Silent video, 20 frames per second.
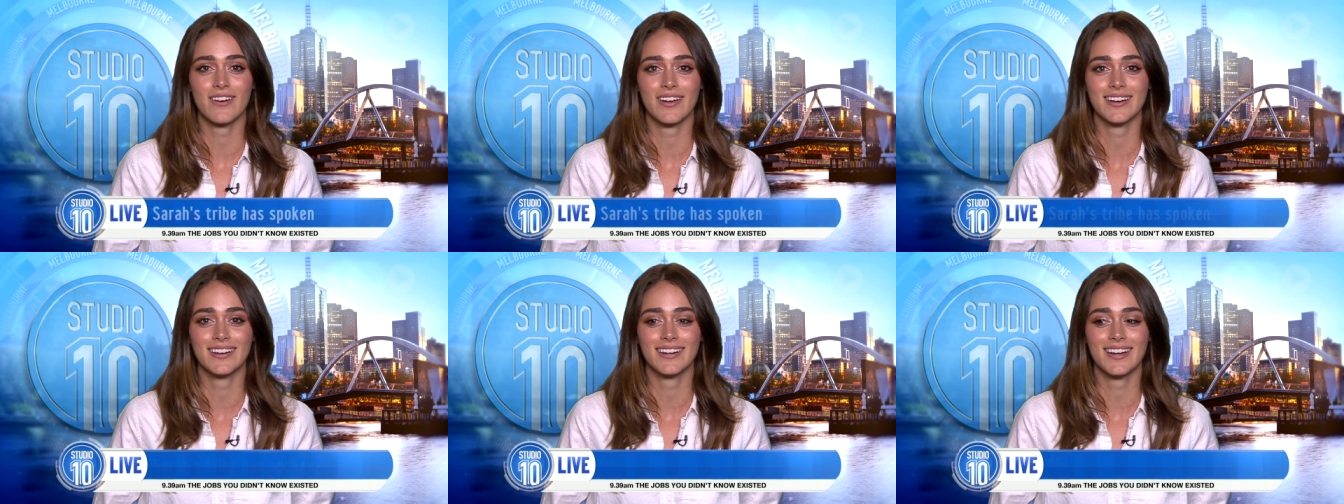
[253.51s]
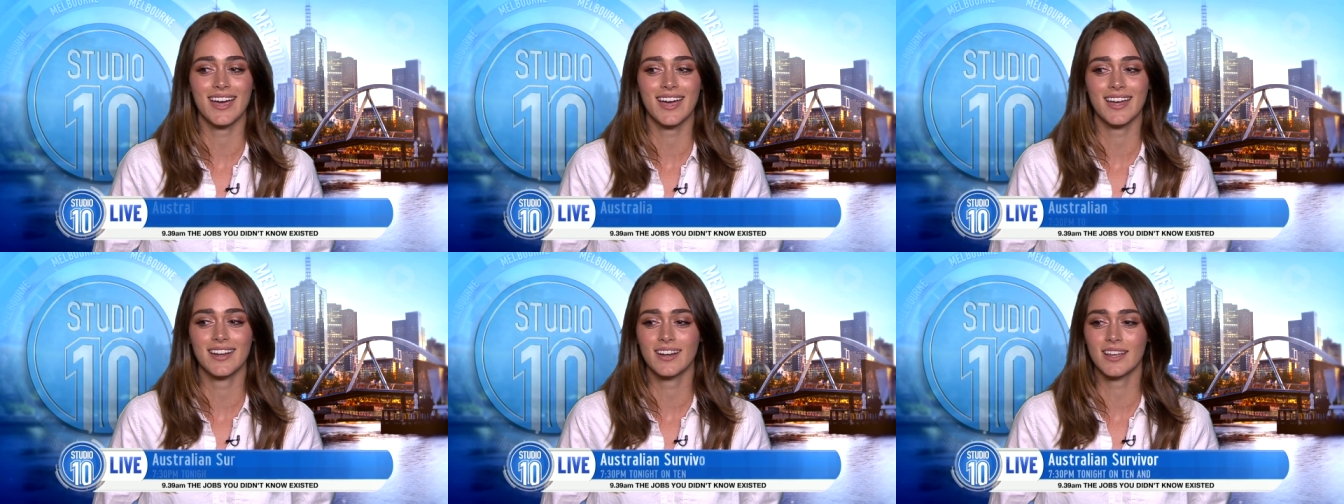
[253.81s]
And,
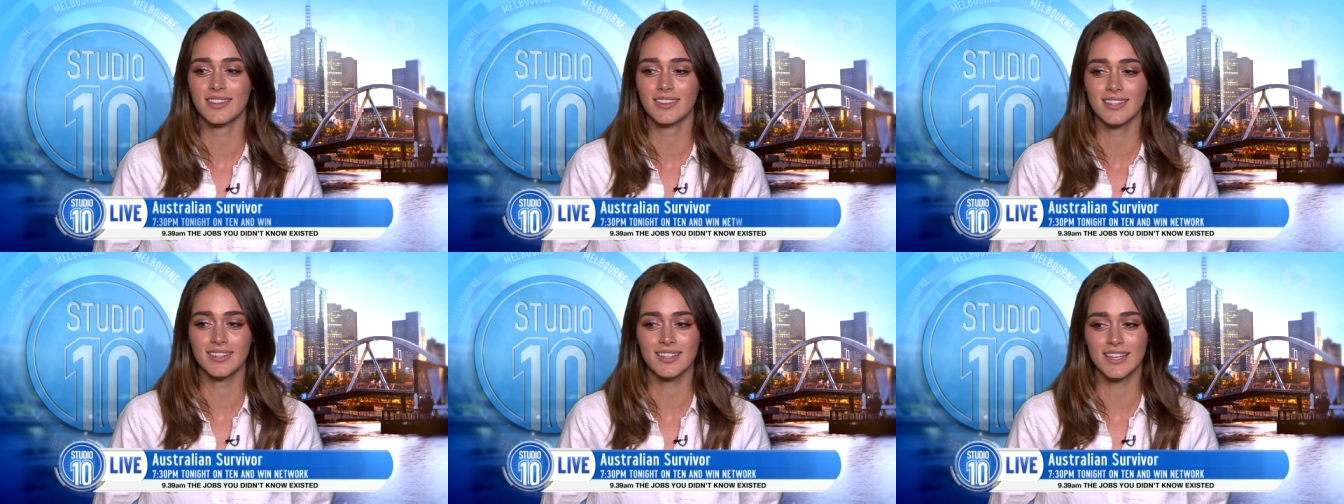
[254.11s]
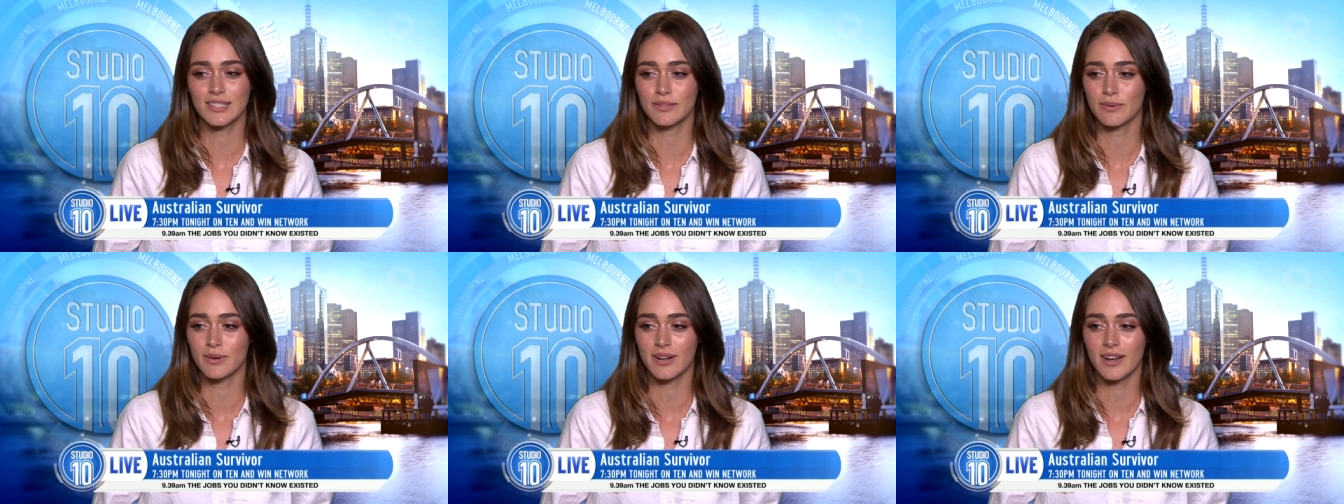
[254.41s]
and I think
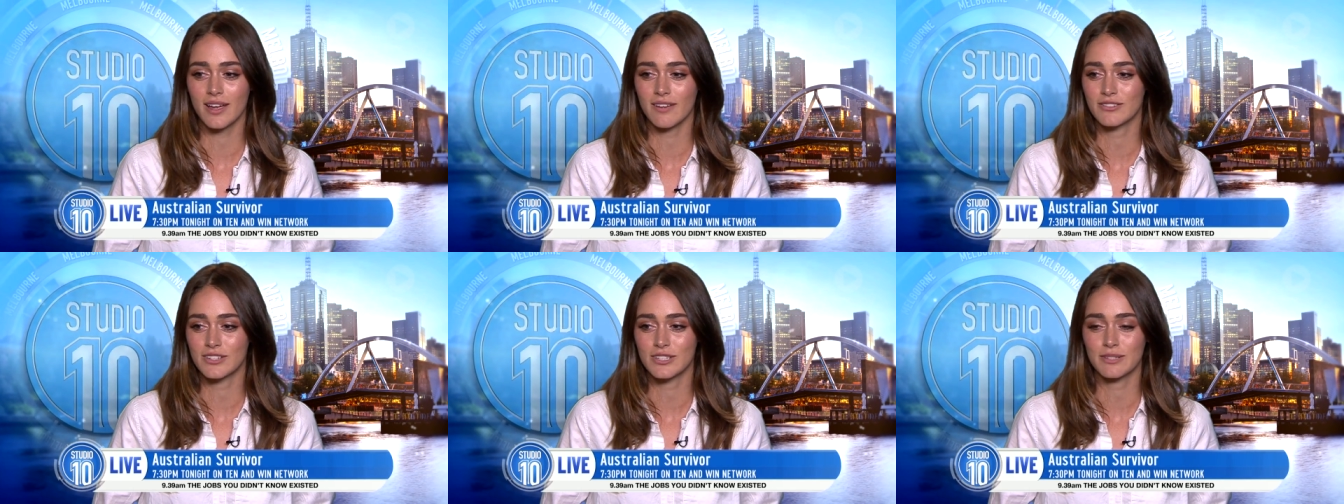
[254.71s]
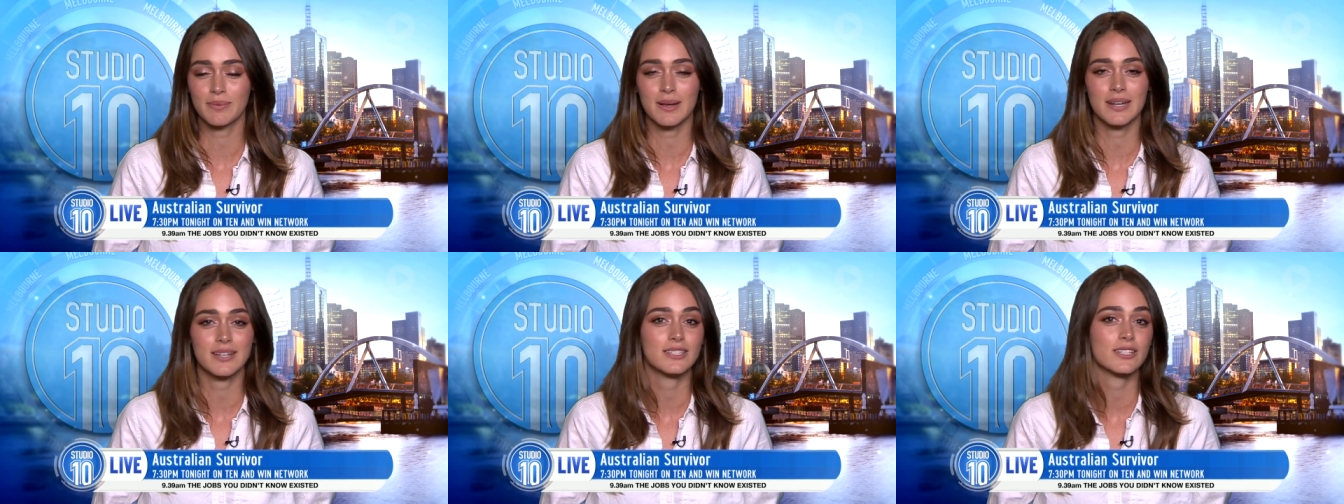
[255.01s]
that's what I've
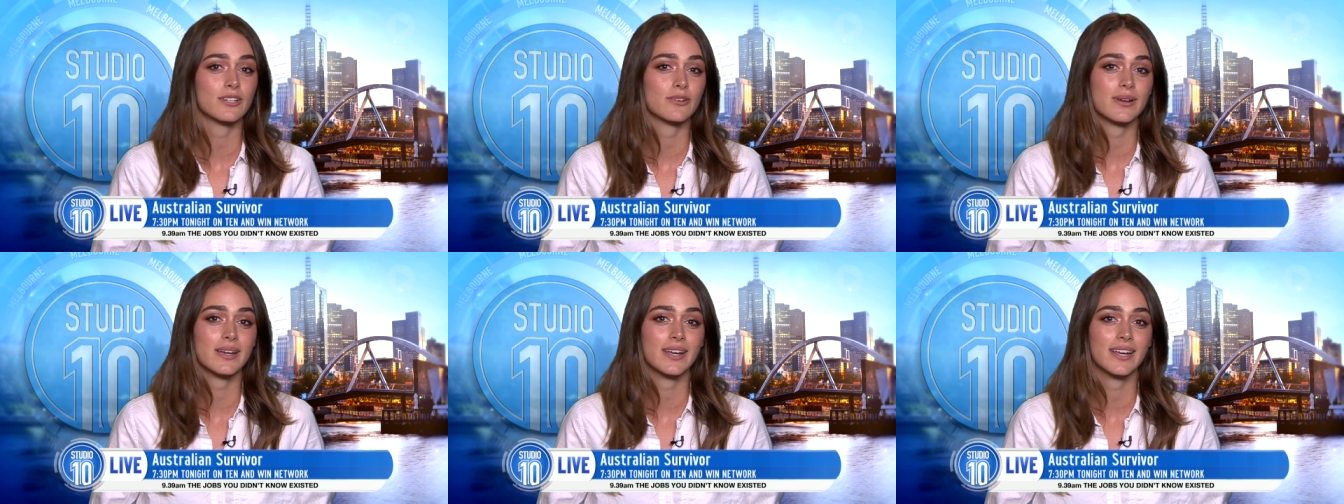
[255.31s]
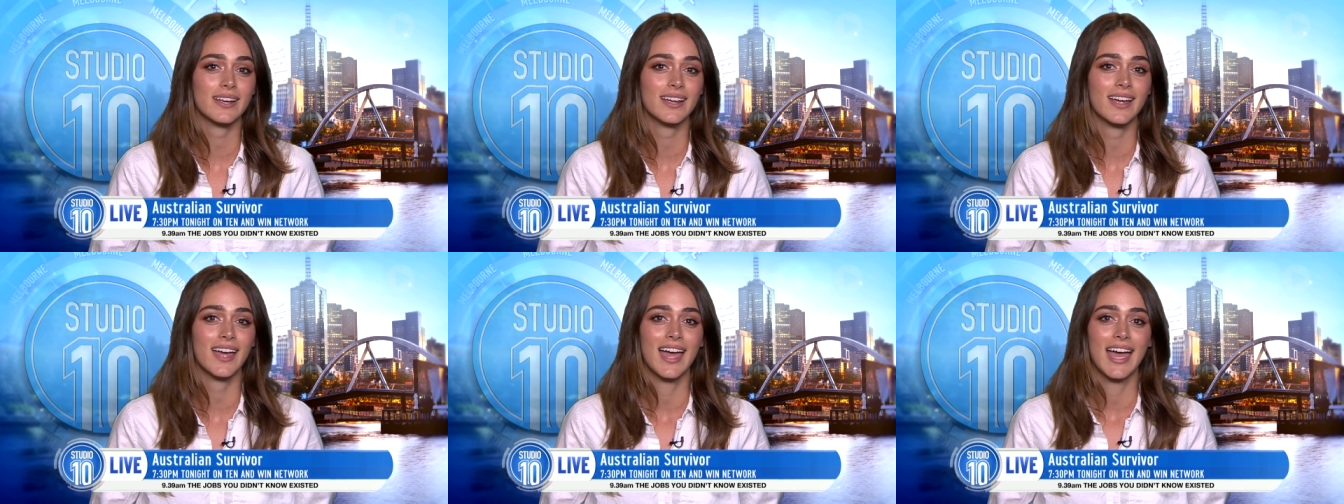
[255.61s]
just been
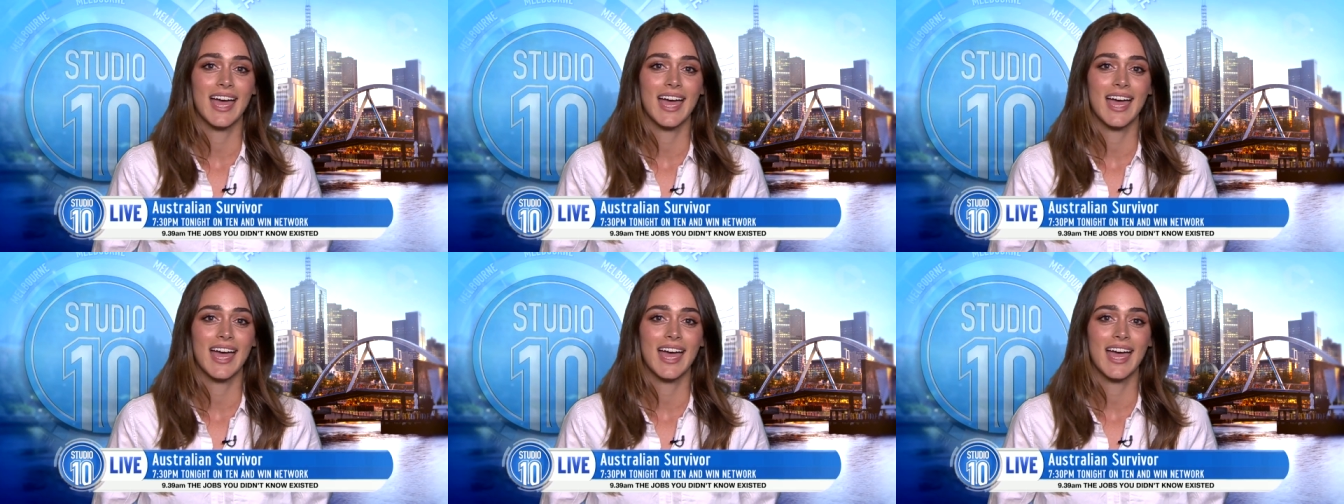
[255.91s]
doing.